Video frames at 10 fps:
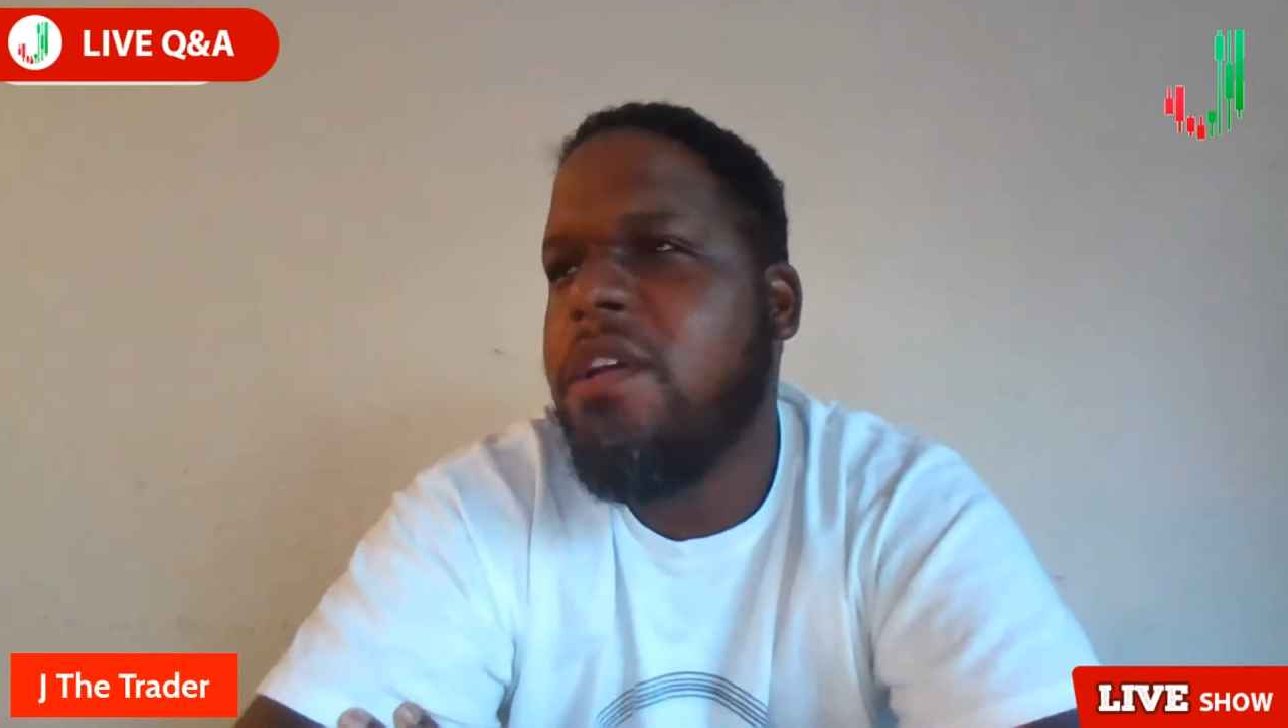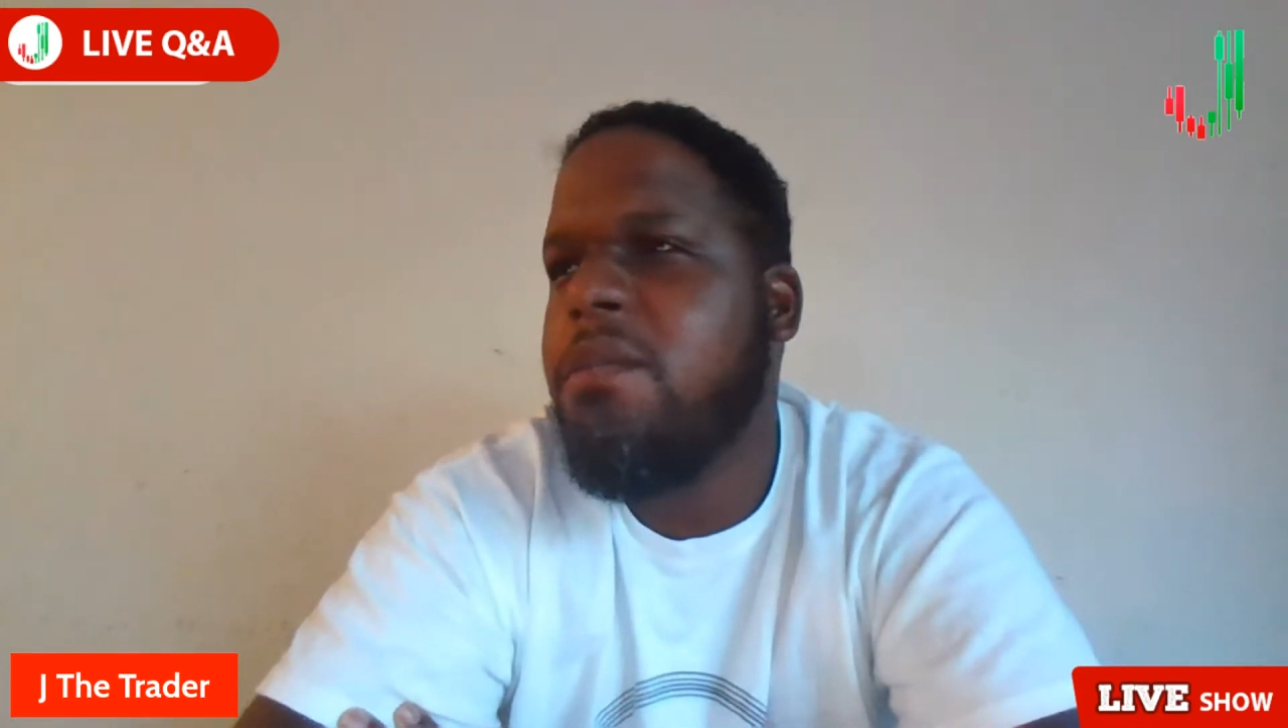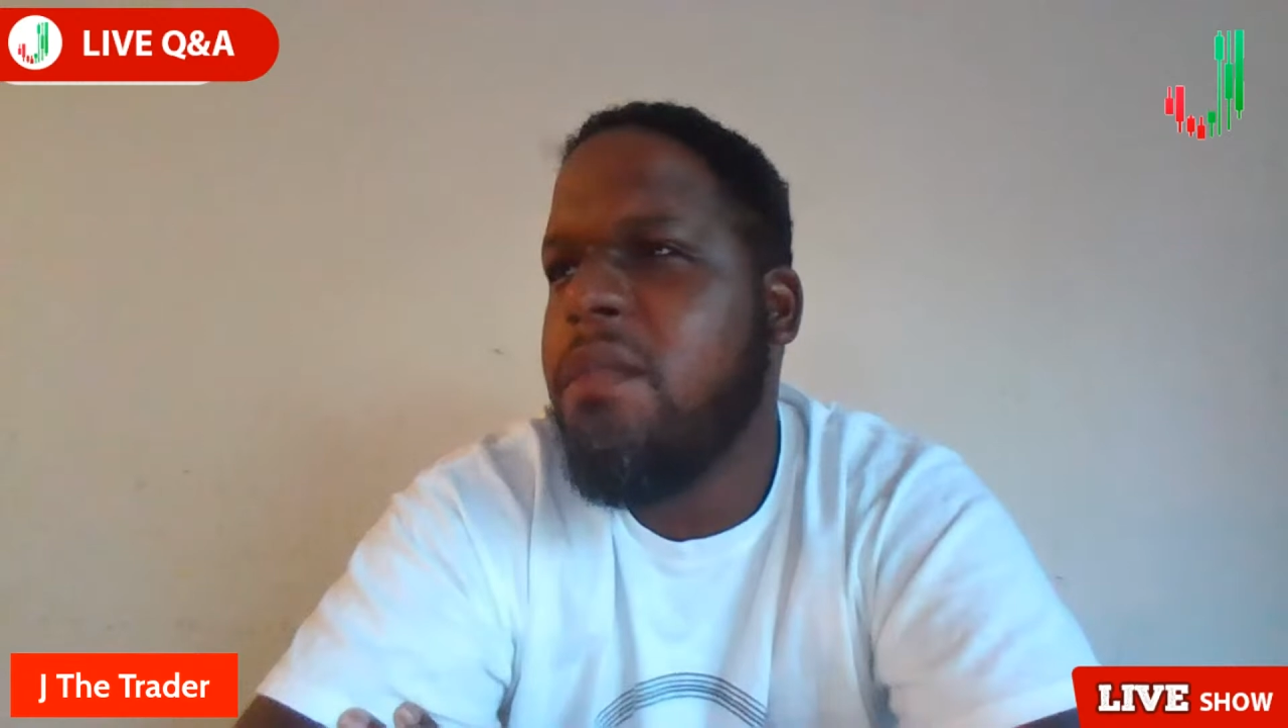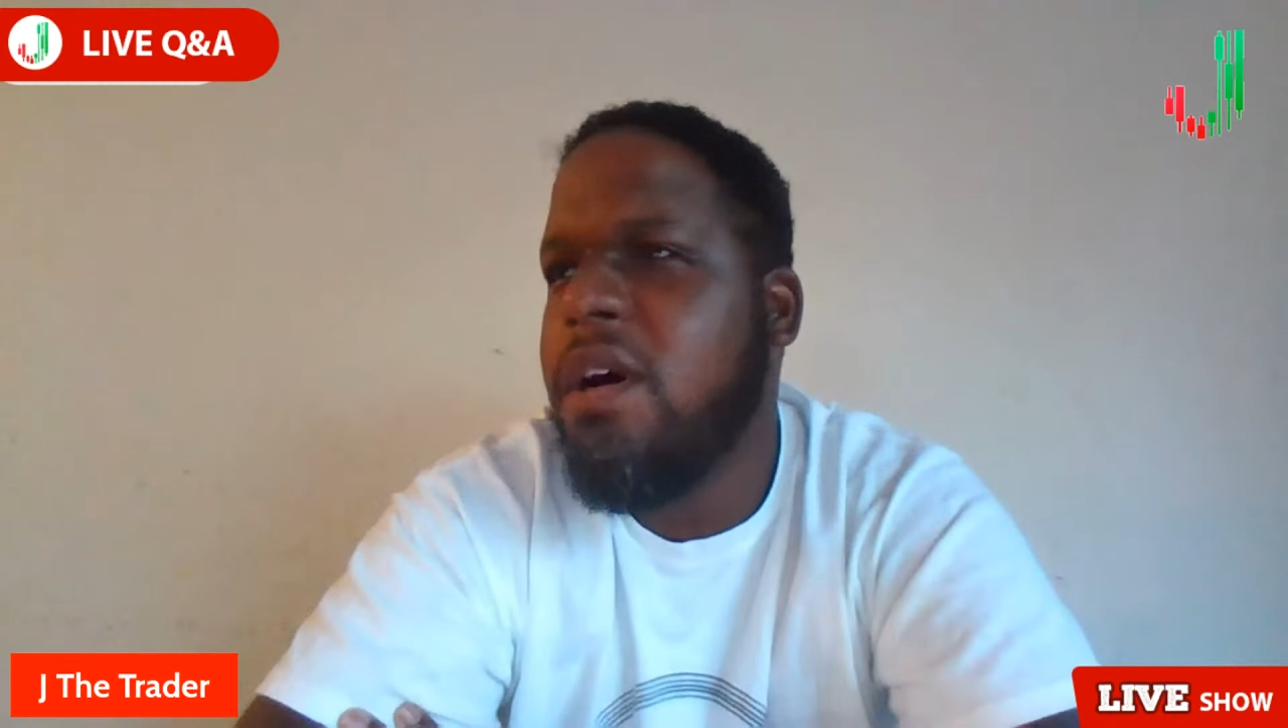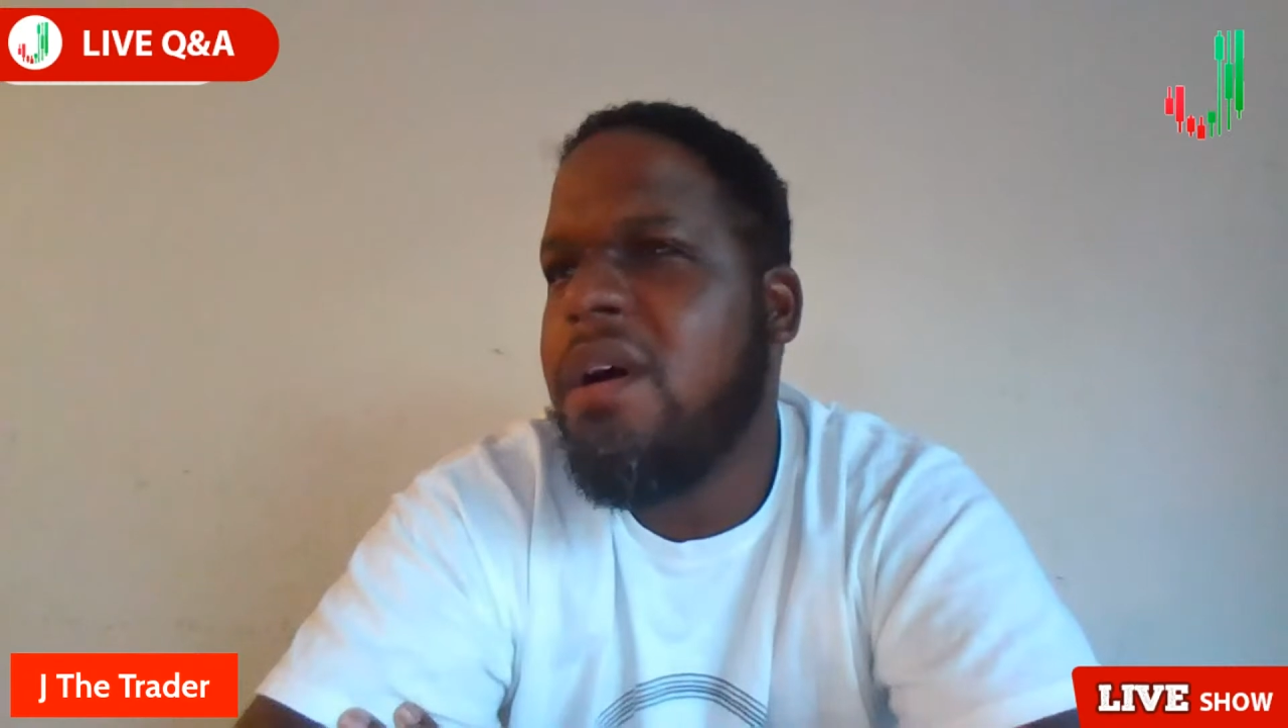out
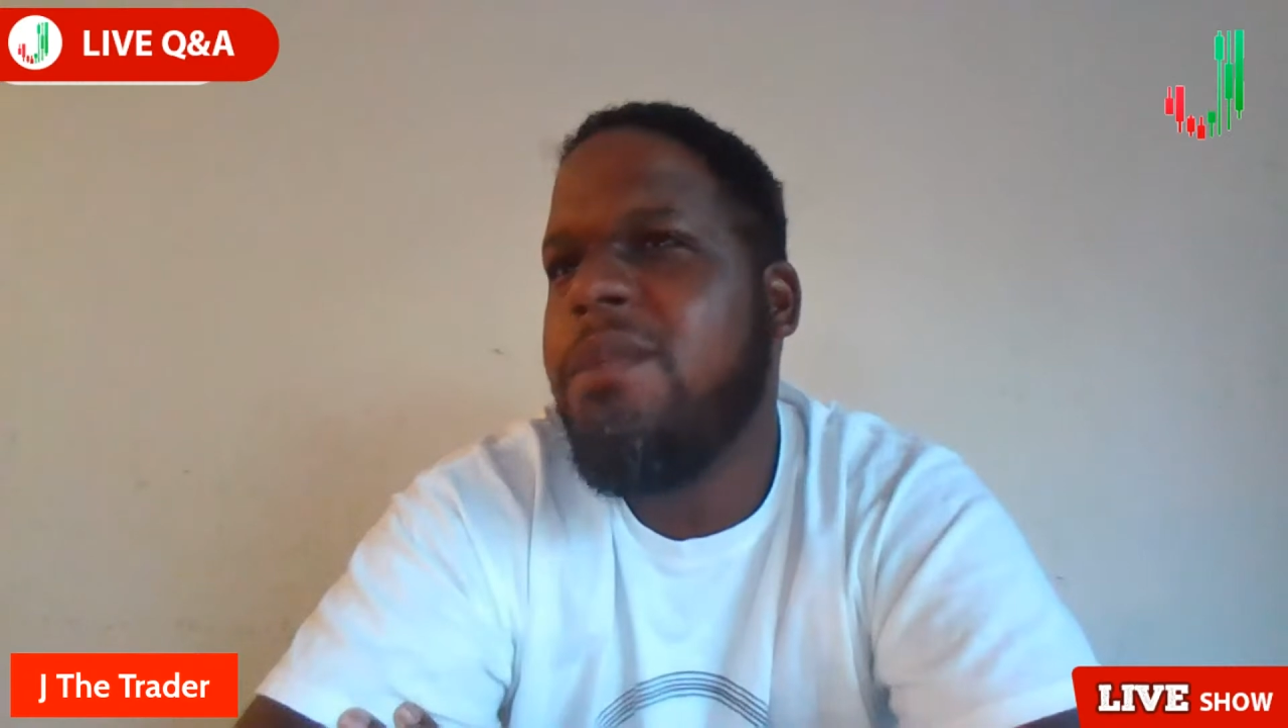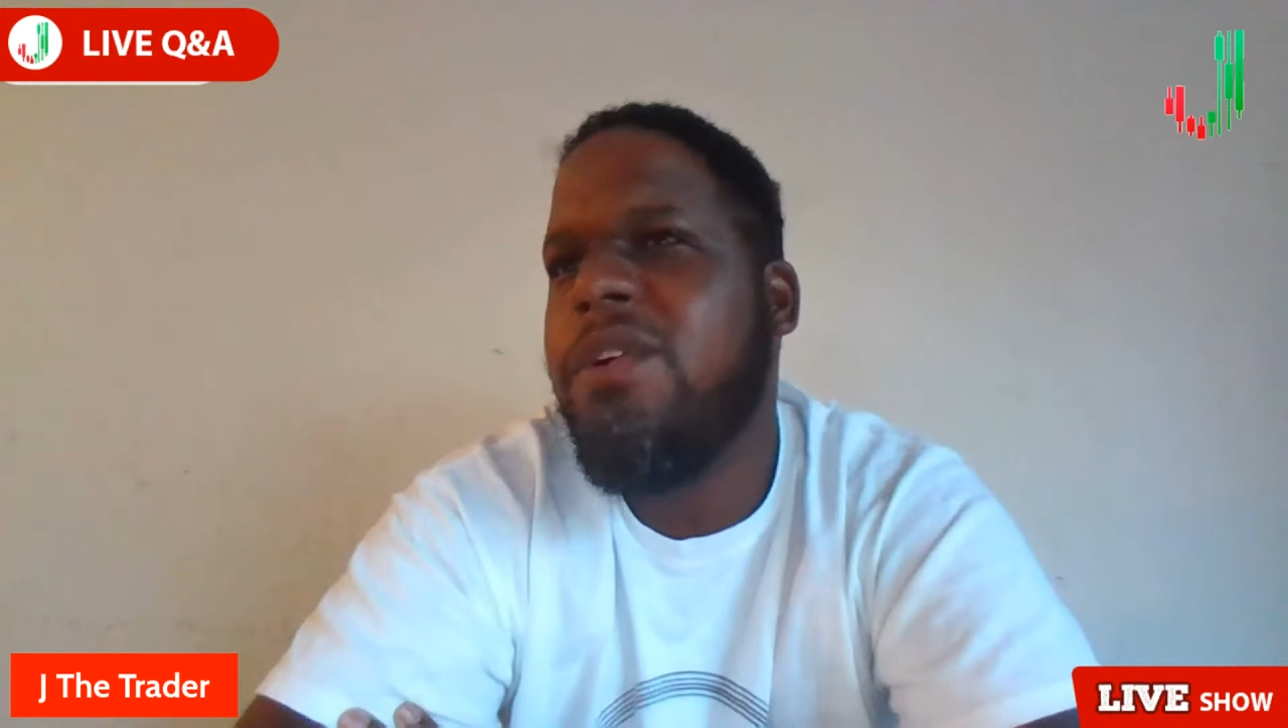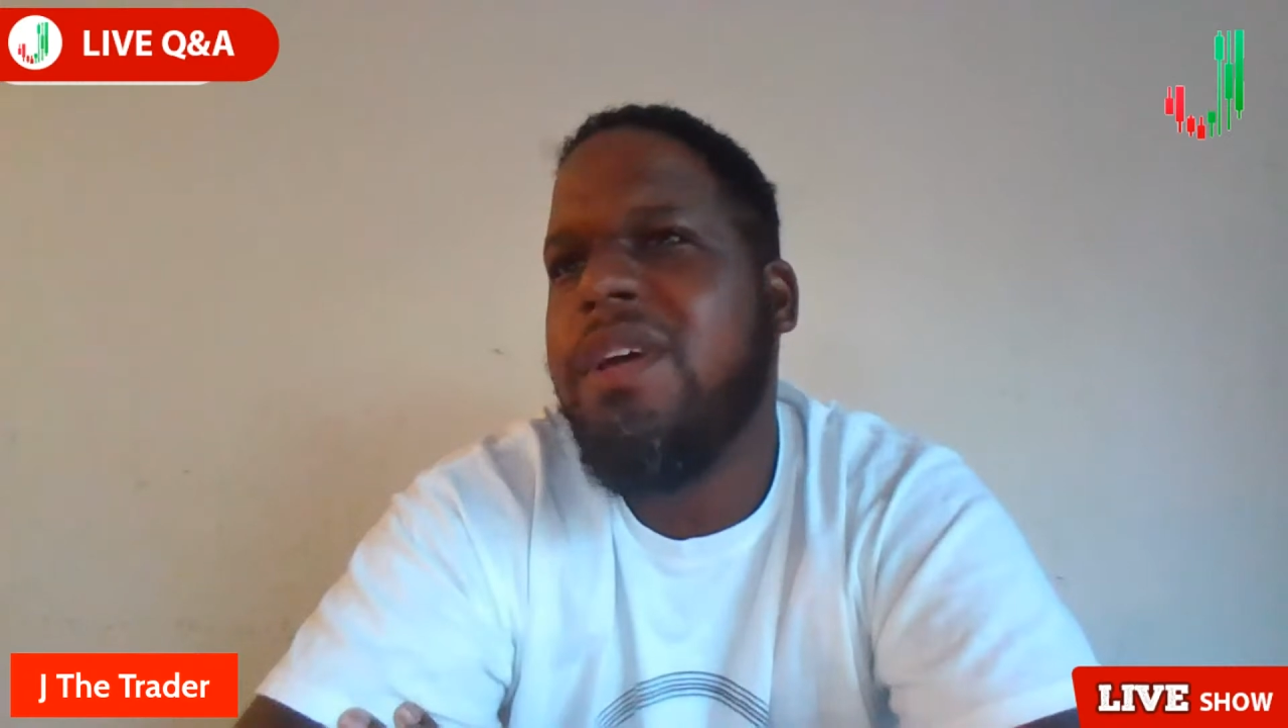your mom,